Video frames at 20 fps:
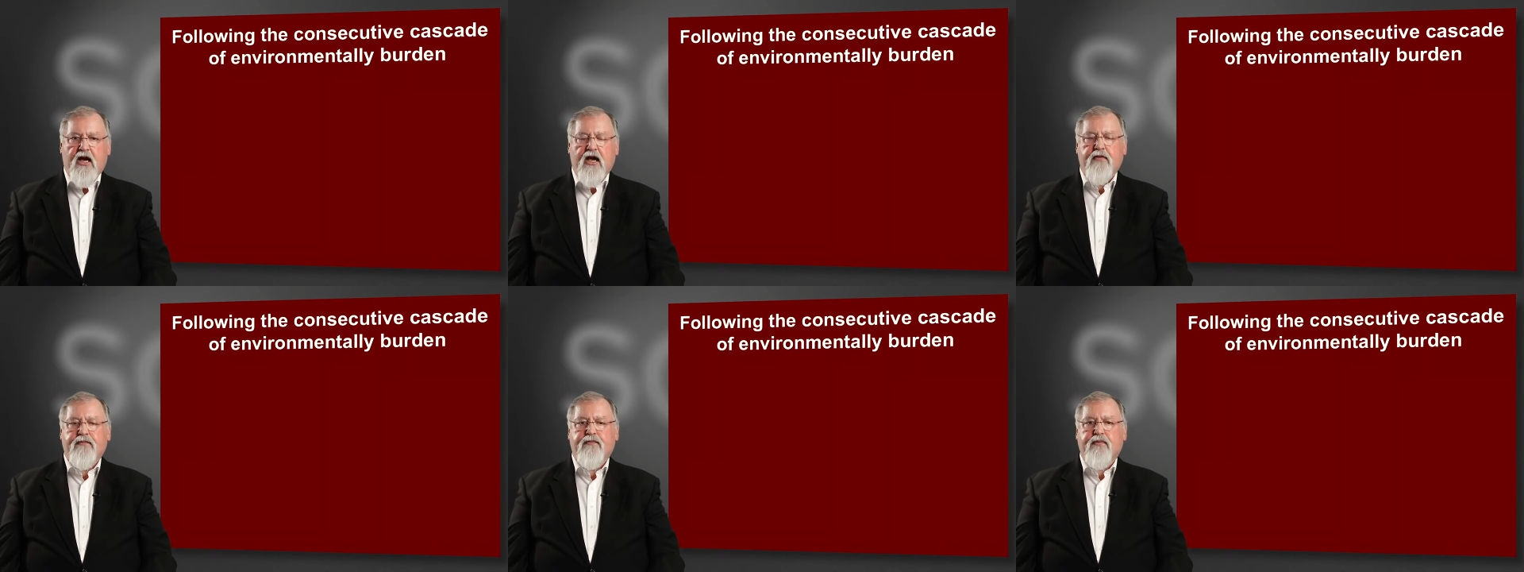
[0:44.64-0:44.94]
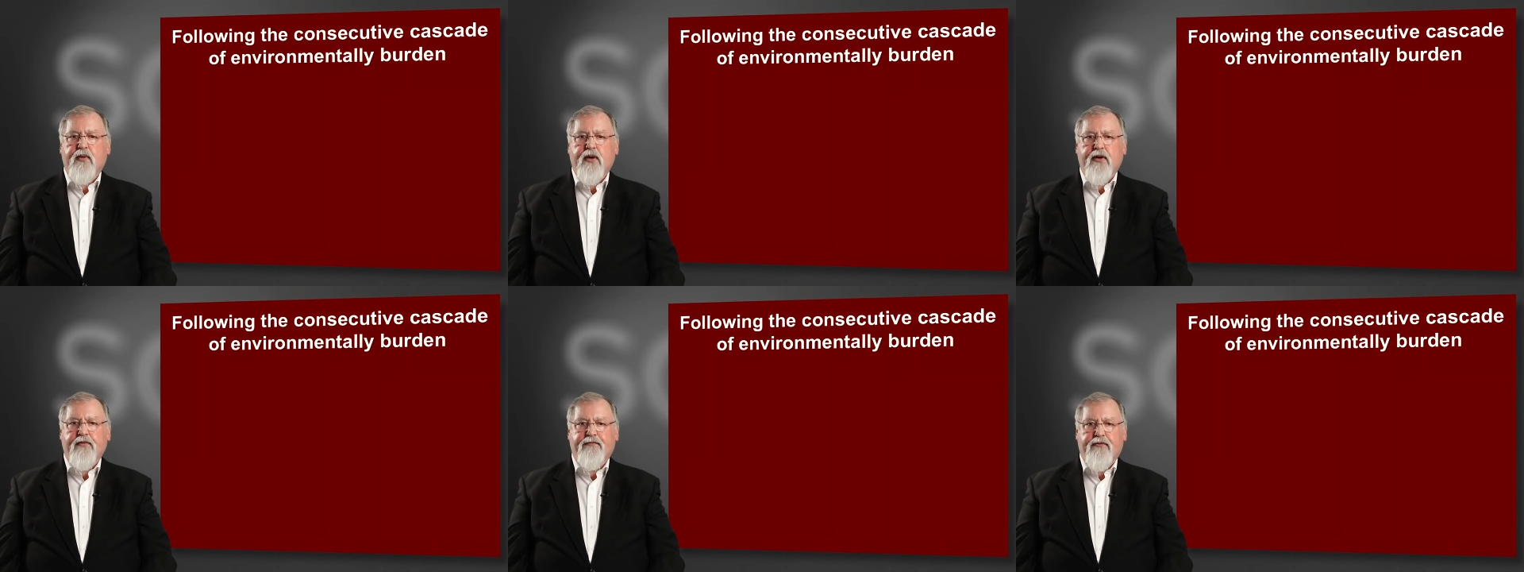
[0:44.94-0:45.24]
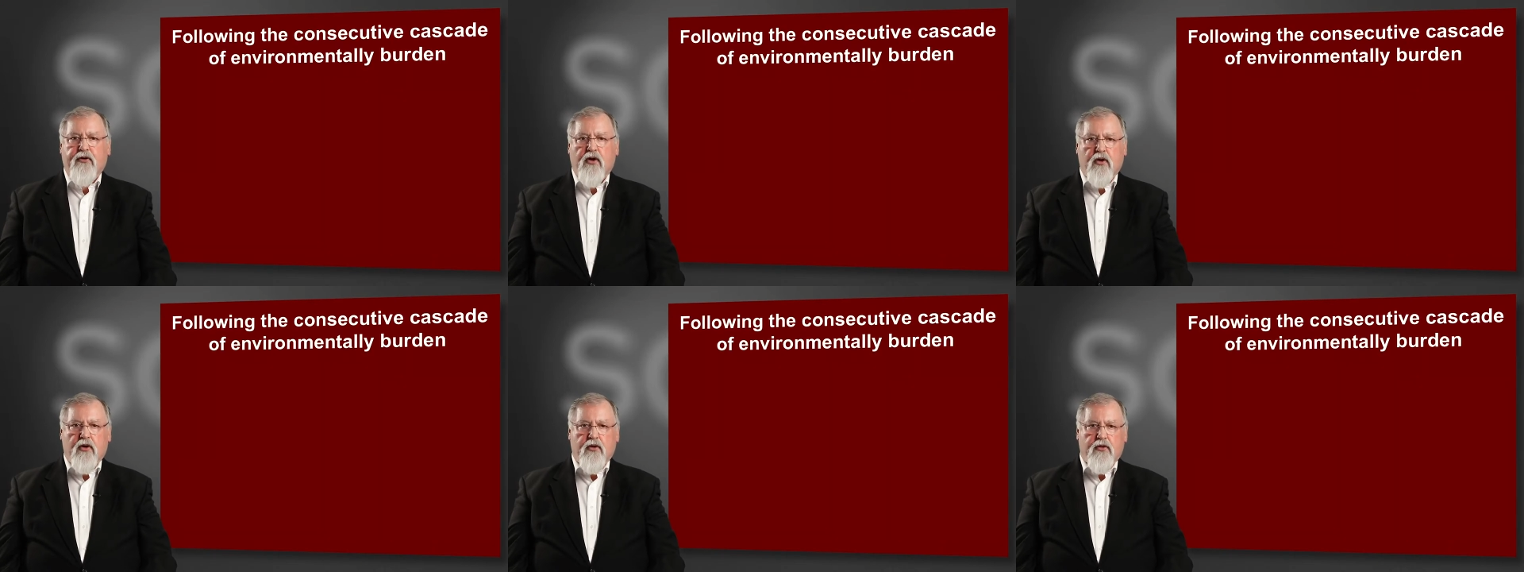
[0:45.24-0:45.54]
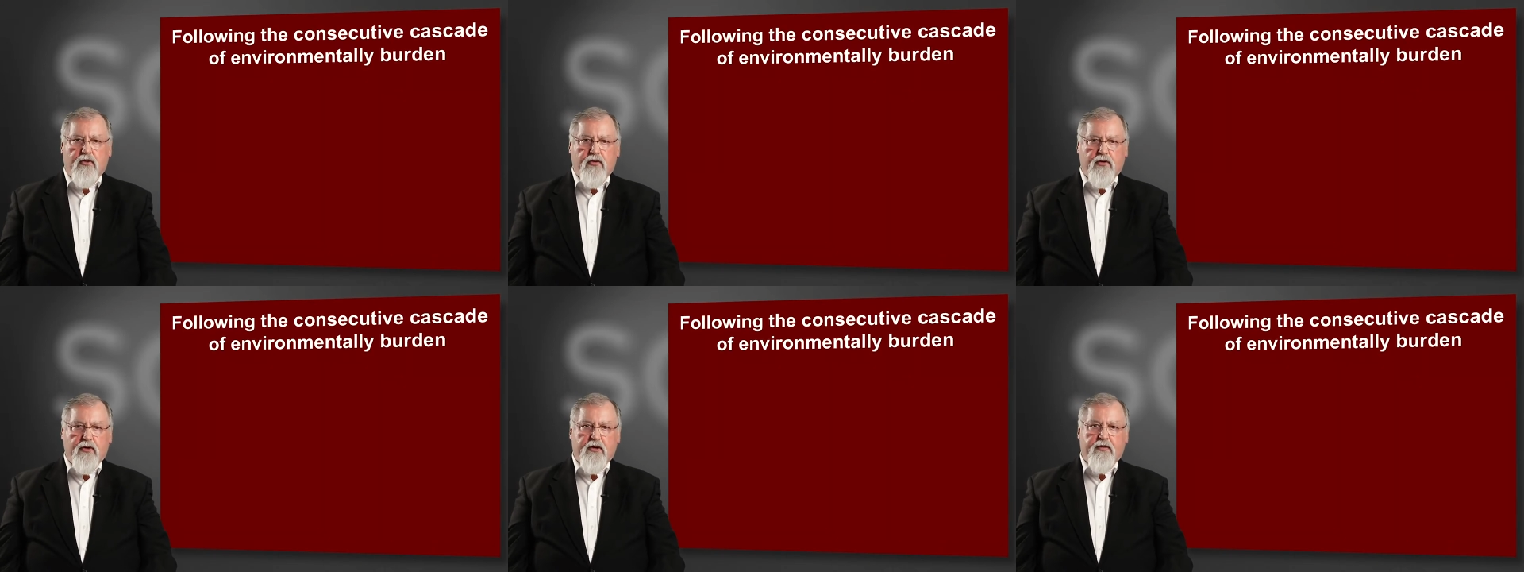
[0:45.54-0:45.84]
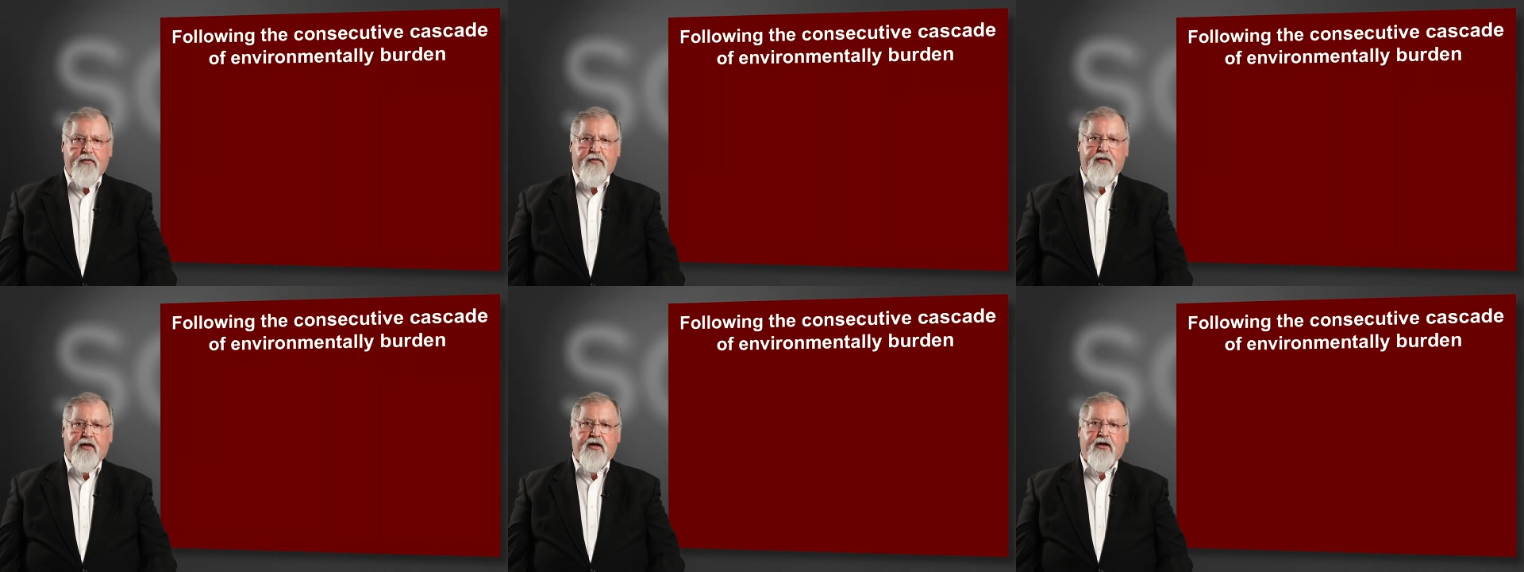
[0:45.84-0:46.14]
If we follow
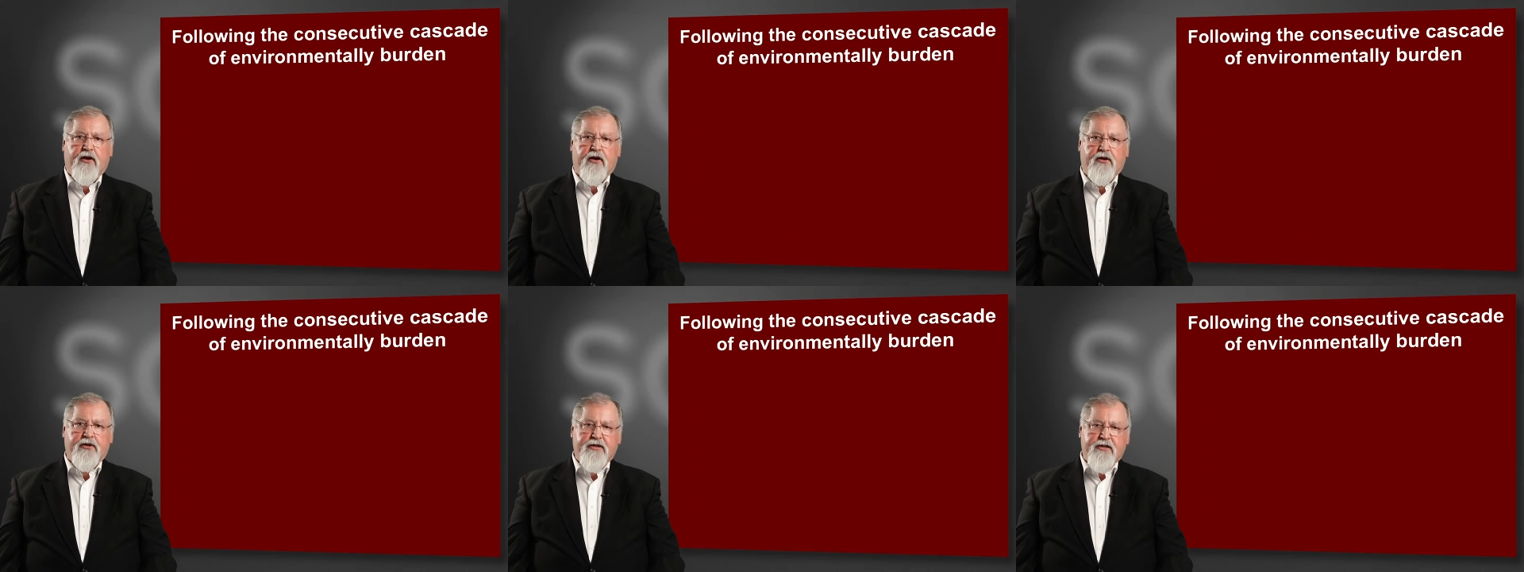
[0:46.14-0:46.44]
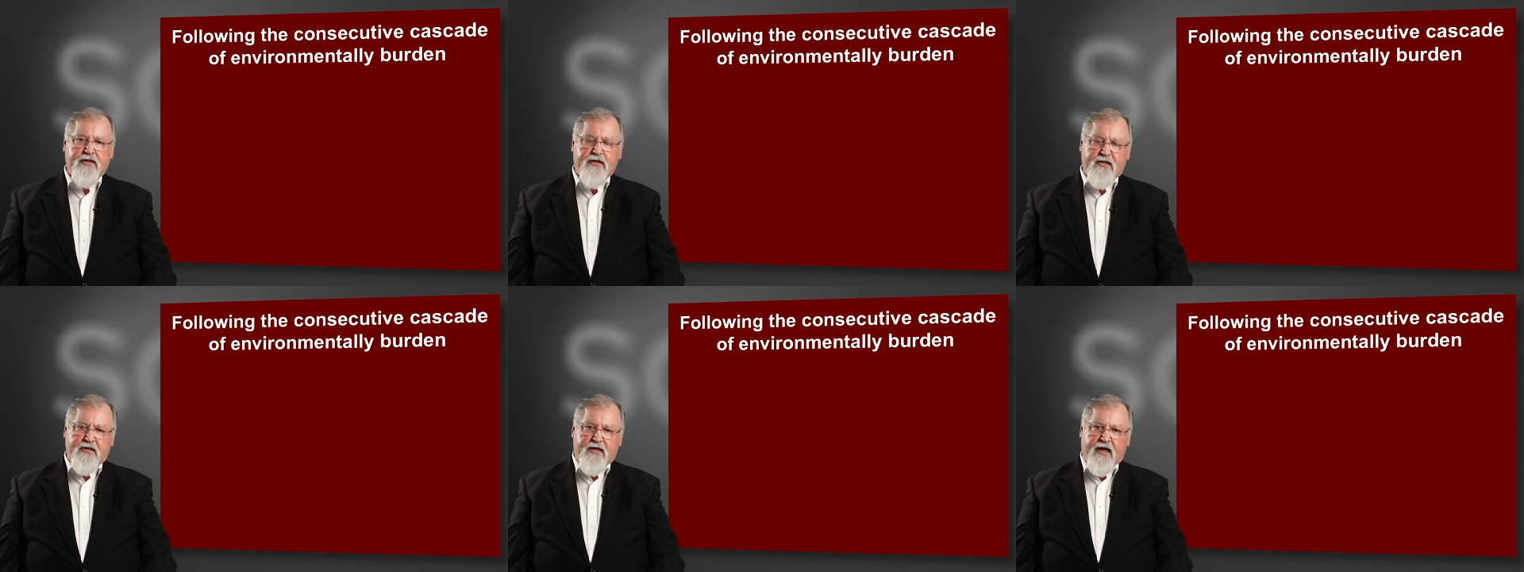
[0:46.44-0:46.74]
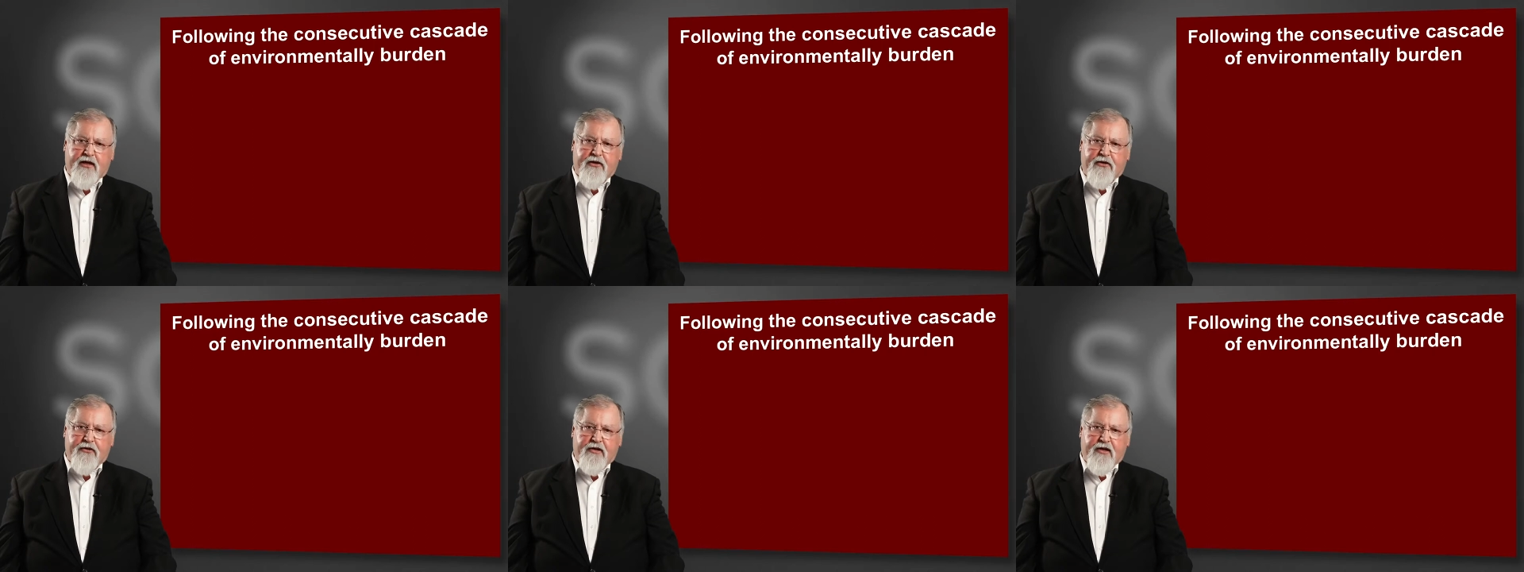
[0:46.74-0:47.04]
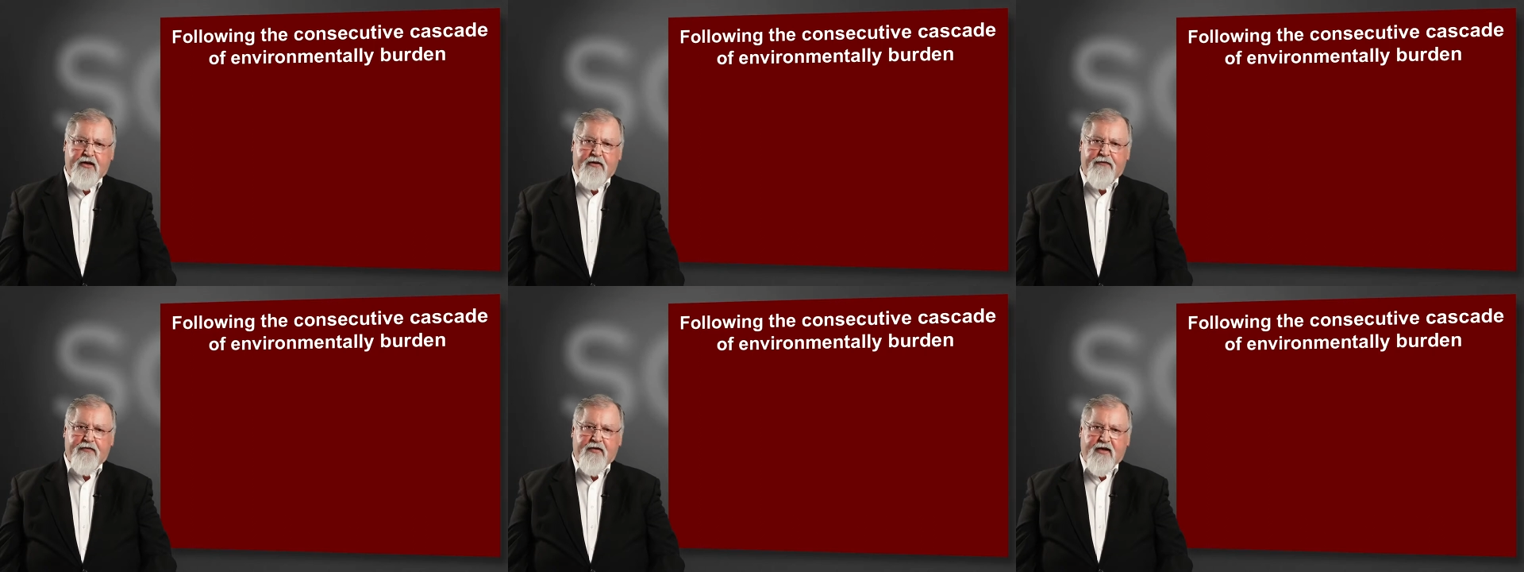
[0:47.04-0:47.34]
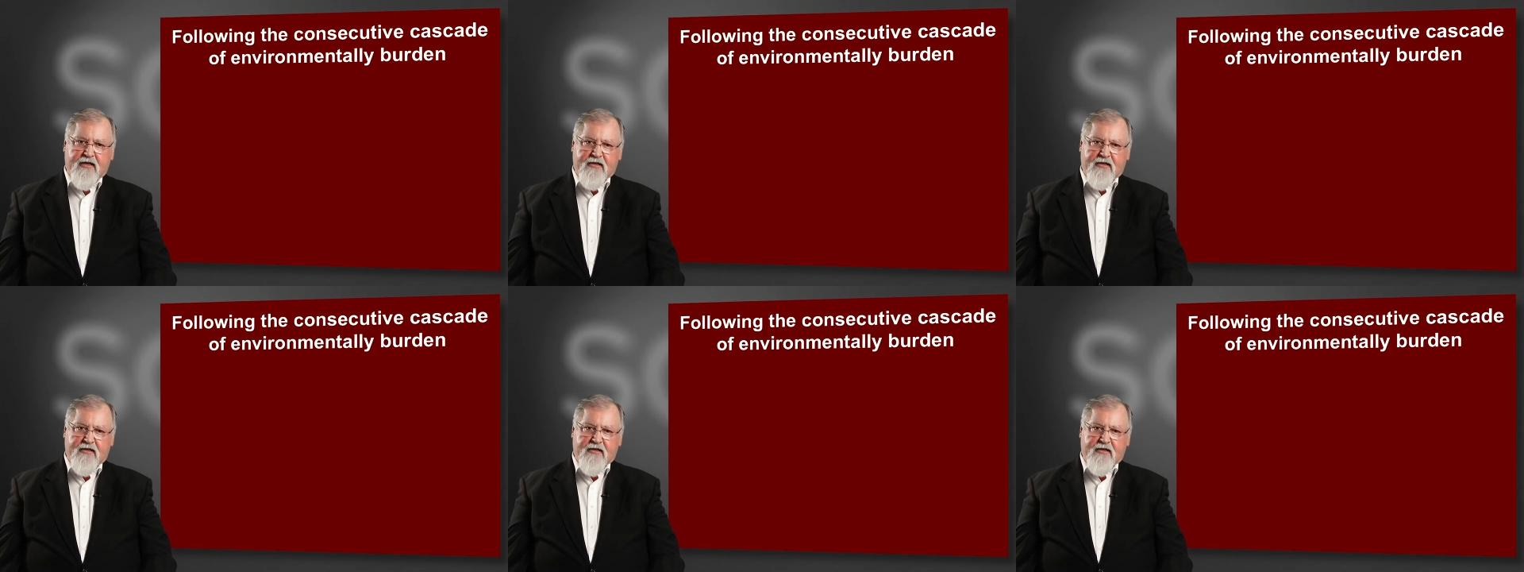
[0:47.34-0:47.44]
the consecutive